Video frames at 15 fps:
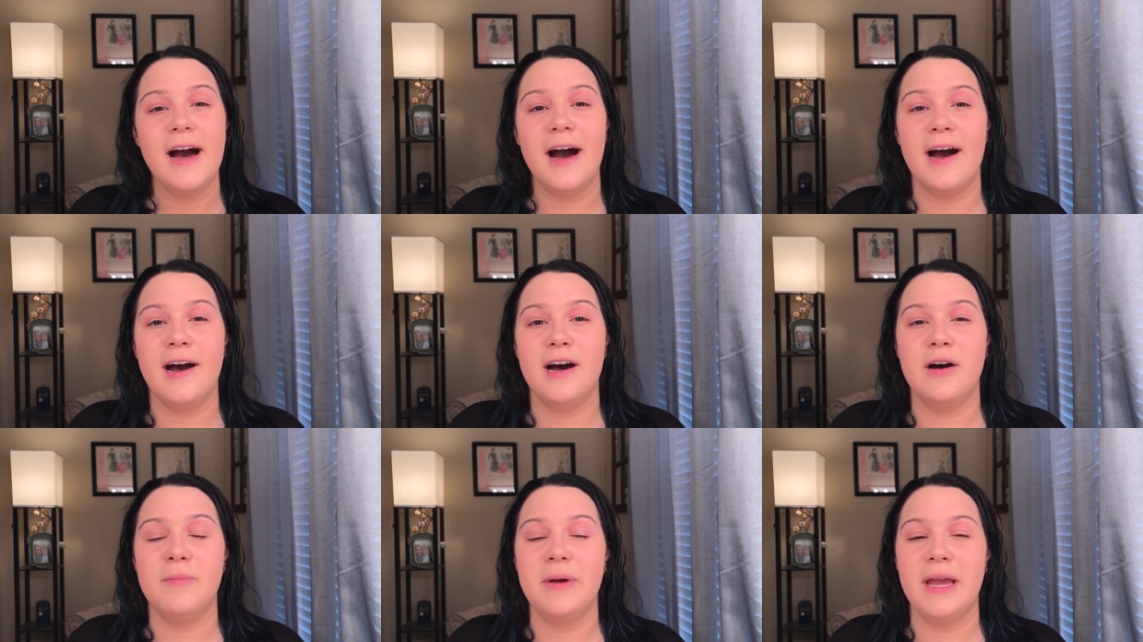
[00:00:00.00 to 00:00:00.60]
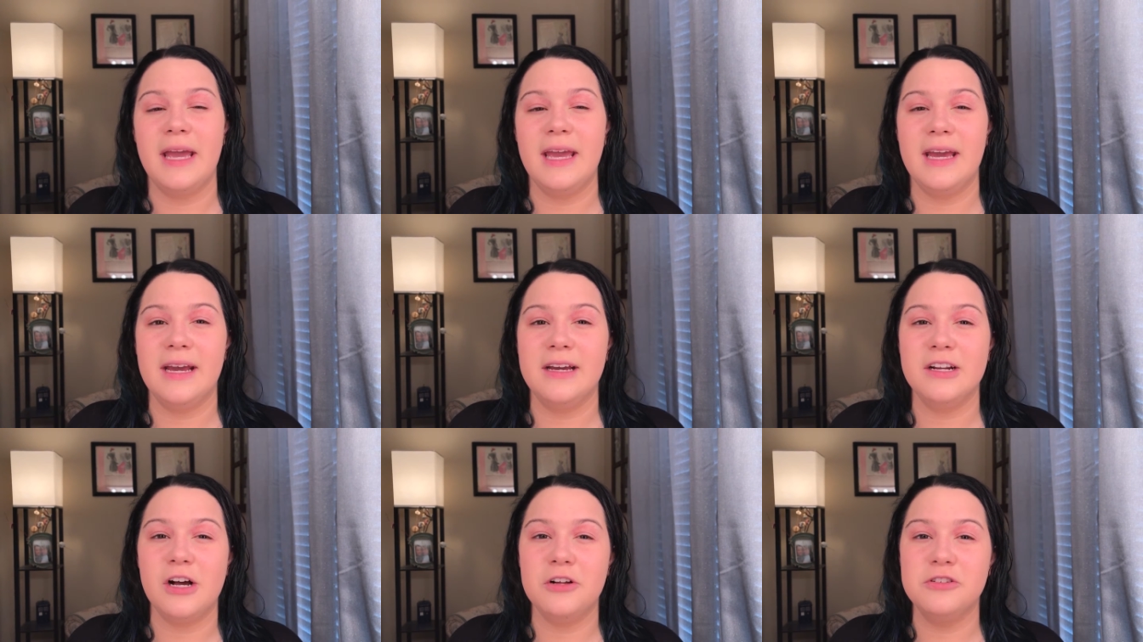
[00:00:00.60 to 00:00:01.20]

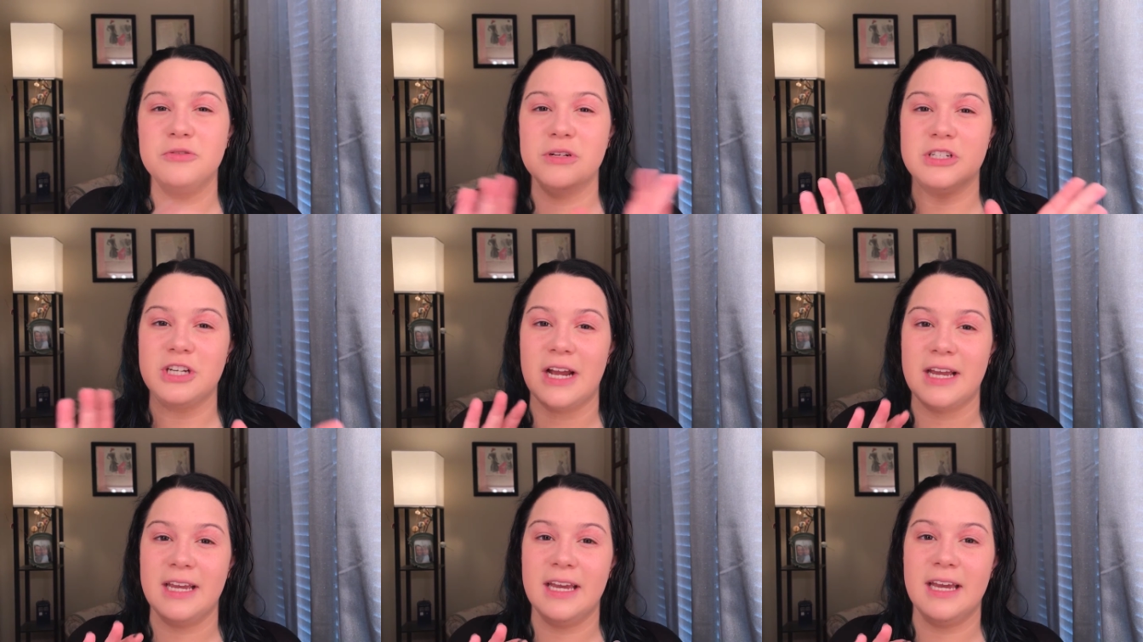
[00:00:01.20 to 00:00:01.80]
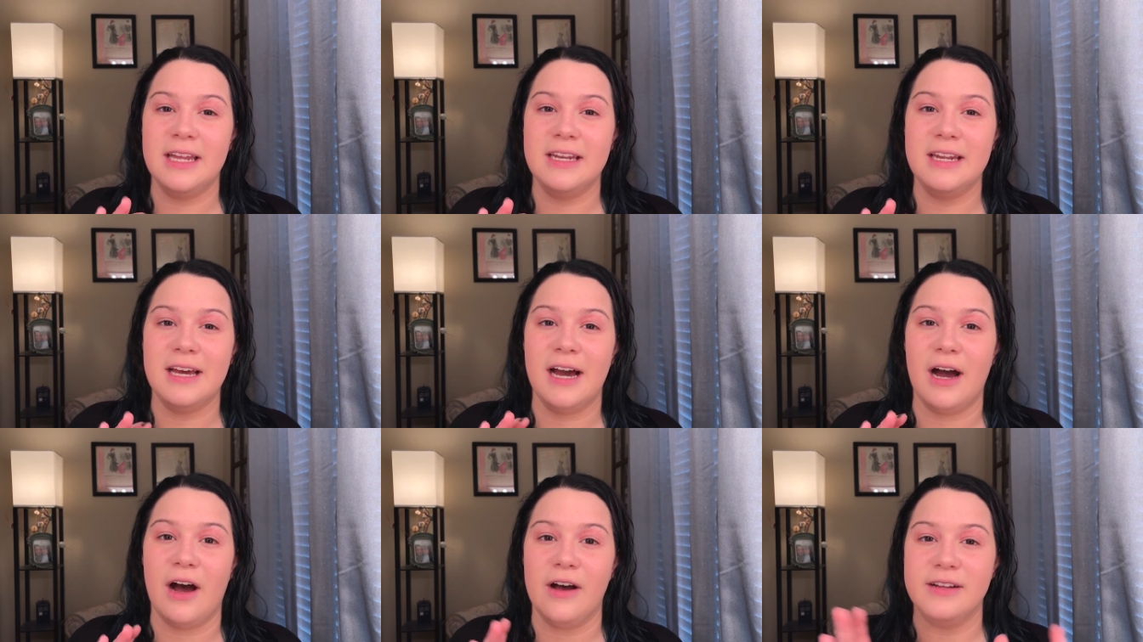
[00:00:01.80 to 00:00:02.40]
And I'll do a check-in
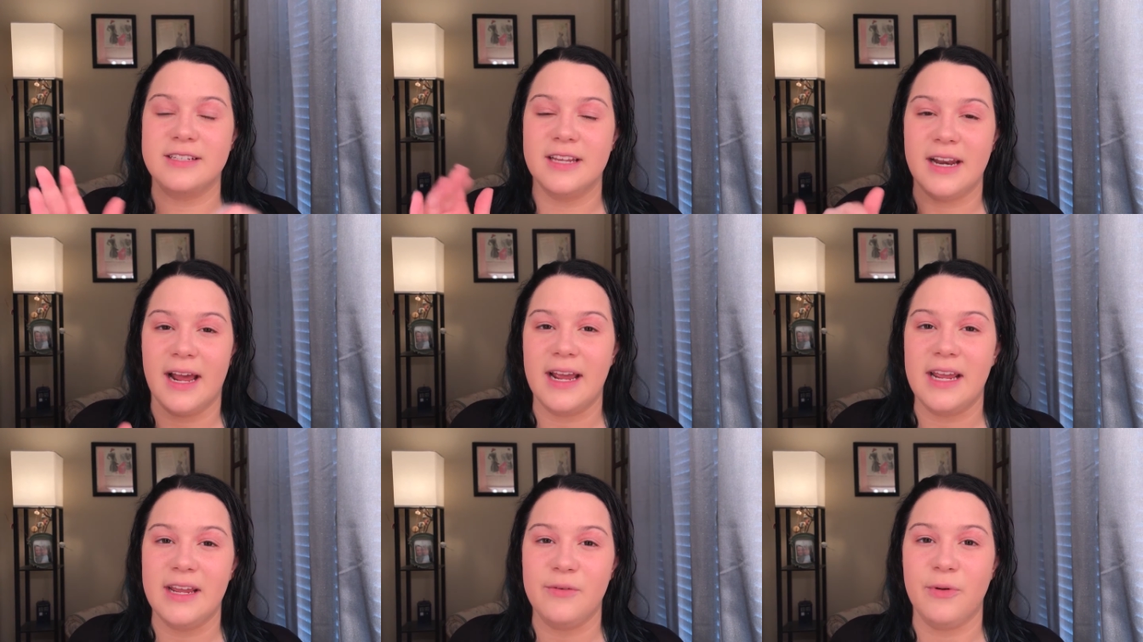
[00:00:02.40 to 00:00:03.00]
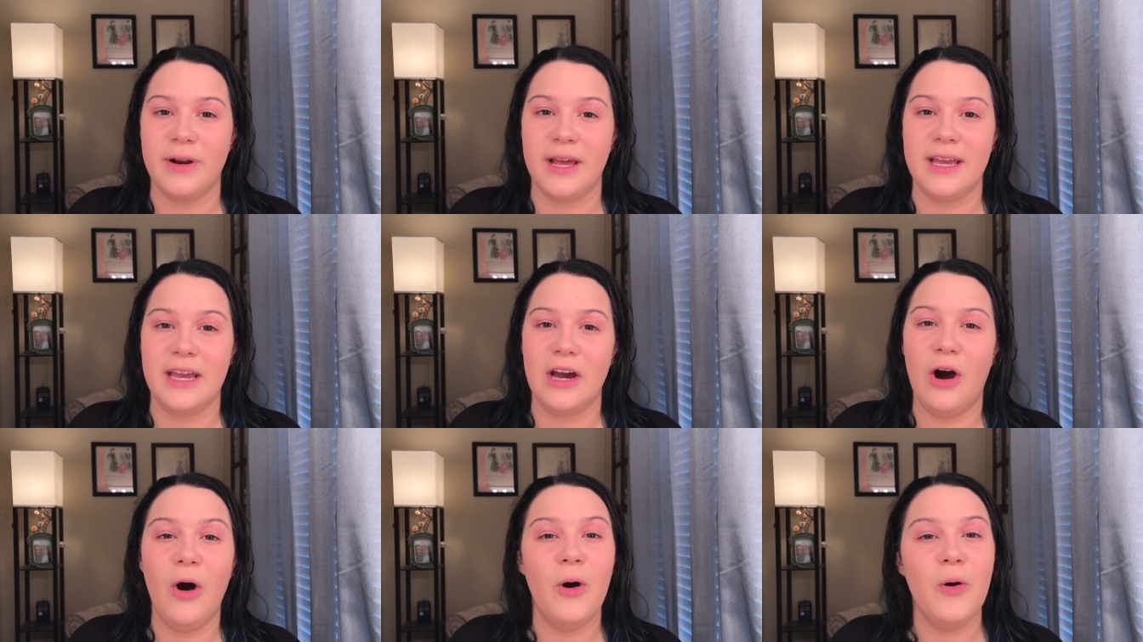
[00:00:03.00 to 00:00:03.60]
tonight when I
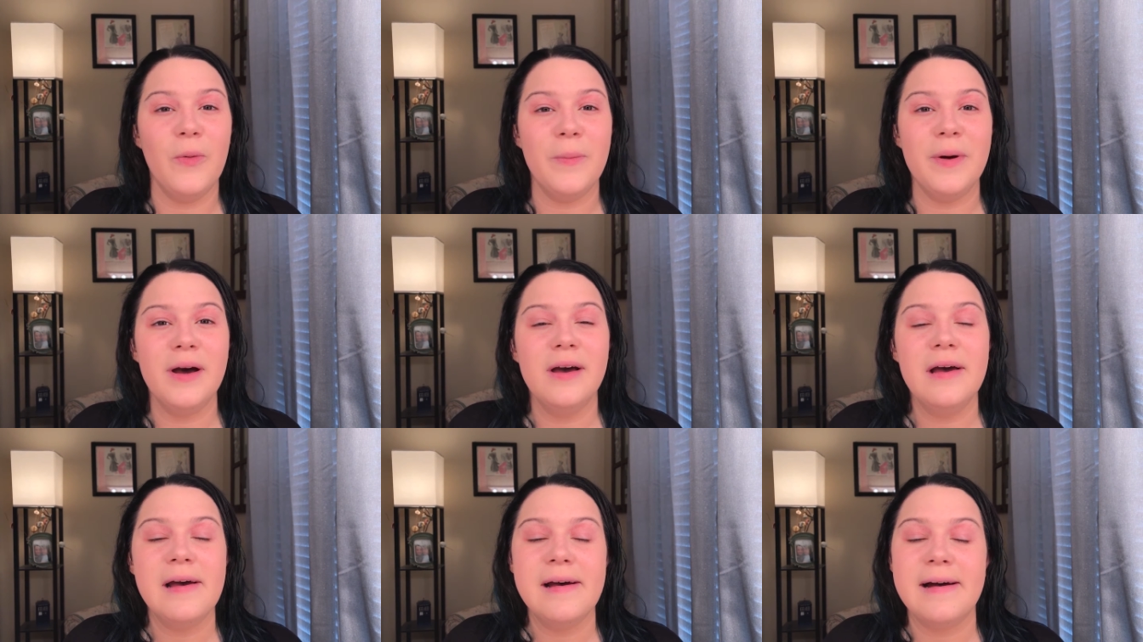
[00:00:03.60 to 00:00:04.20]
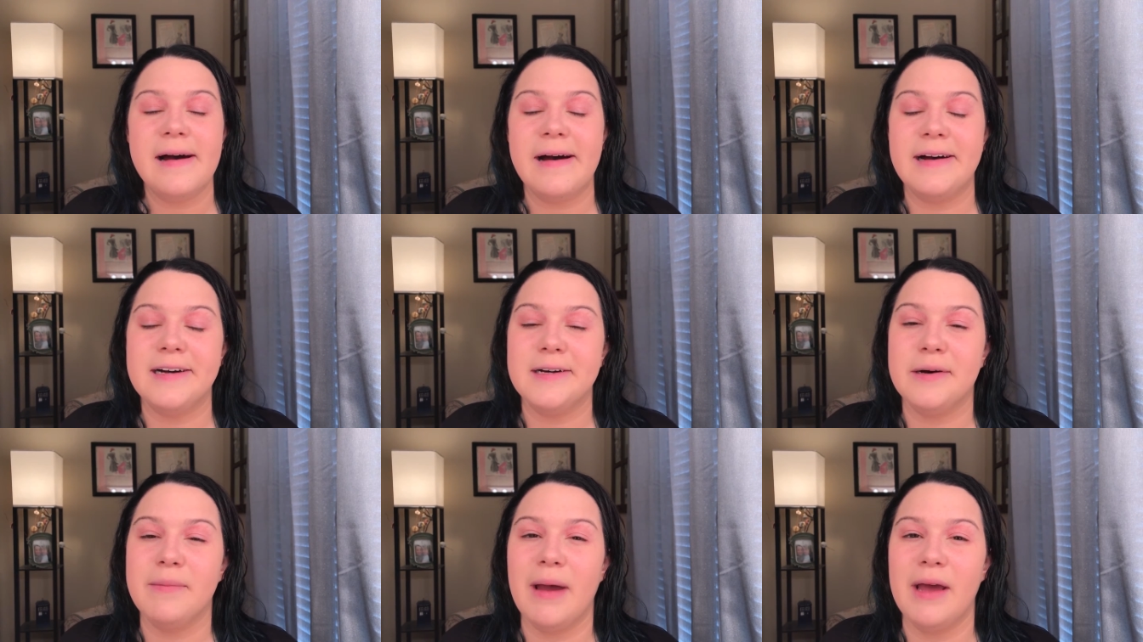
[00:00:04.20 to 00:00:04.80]
get home,
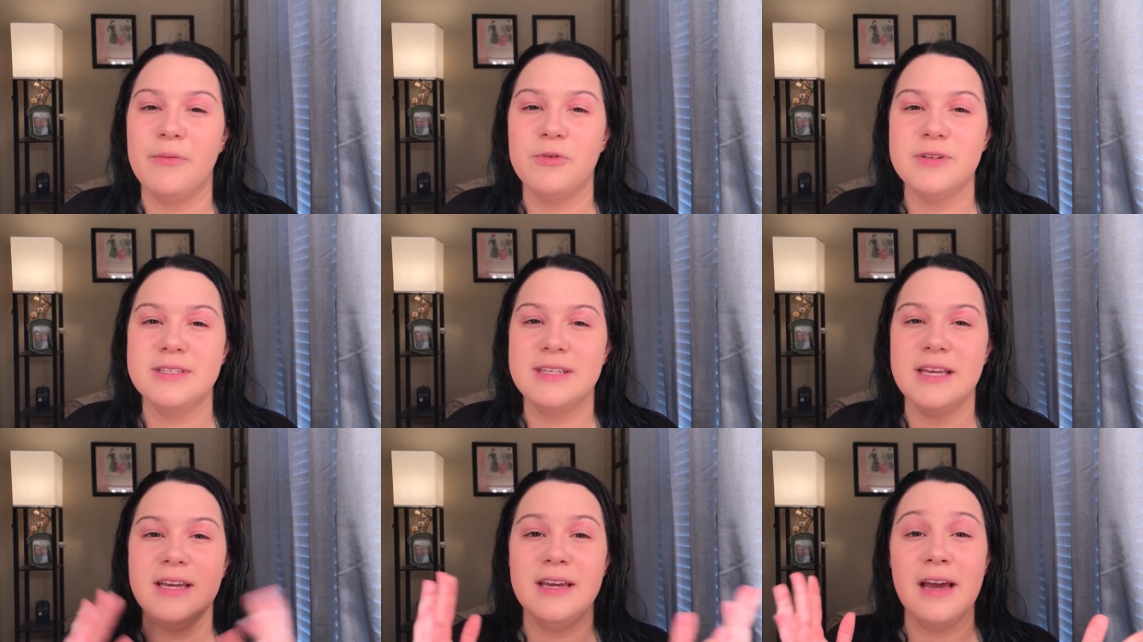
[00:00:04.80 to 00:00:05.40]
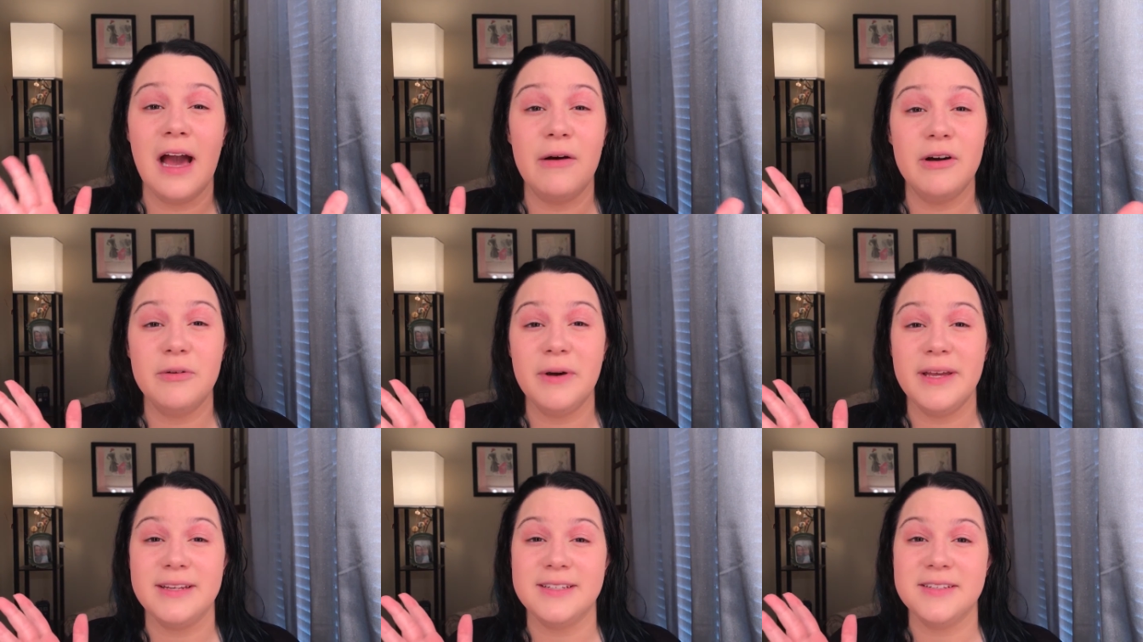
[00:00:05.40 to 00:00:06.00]
and we'll see how
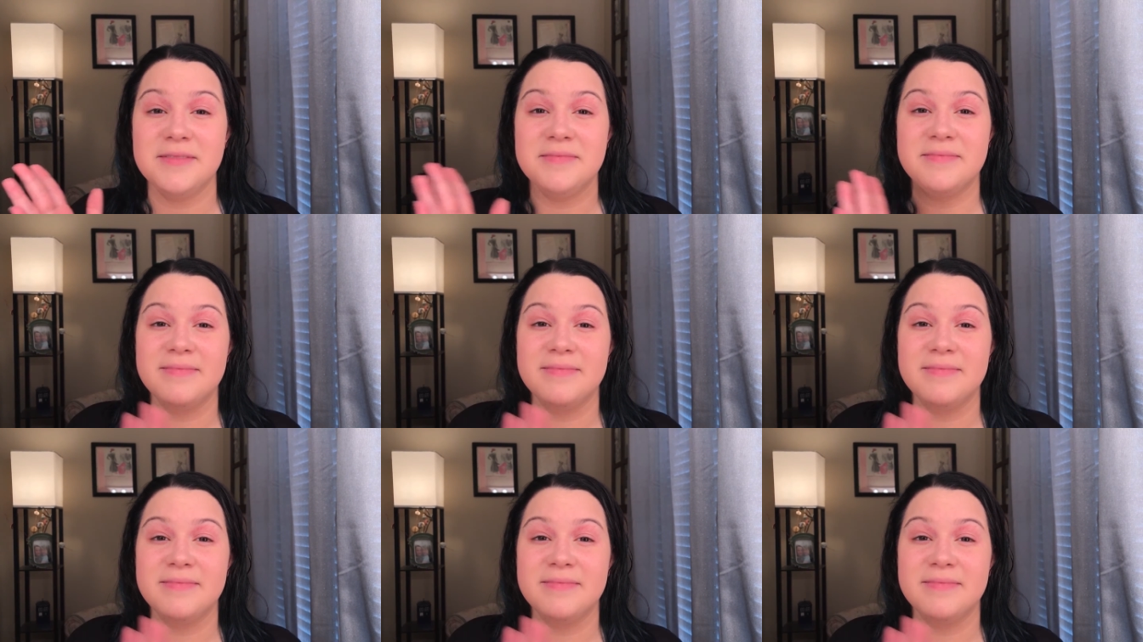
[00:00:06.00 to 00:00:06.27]
it went.